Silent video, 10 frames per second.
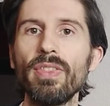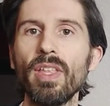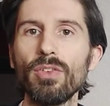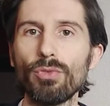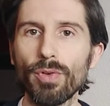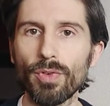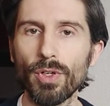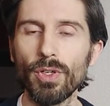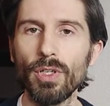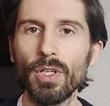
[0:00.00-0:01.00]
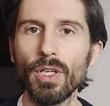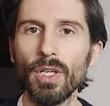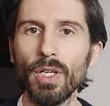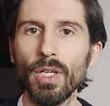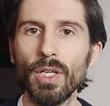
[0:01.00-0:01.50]
that river
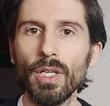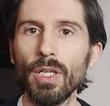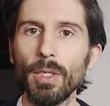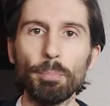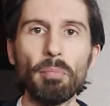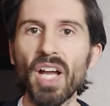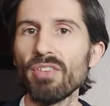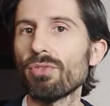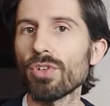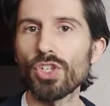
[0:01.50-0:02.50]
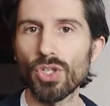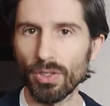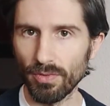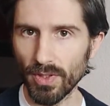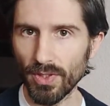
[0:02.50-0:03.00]
my version
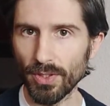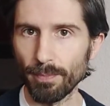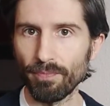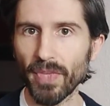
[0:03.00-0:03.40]
of it.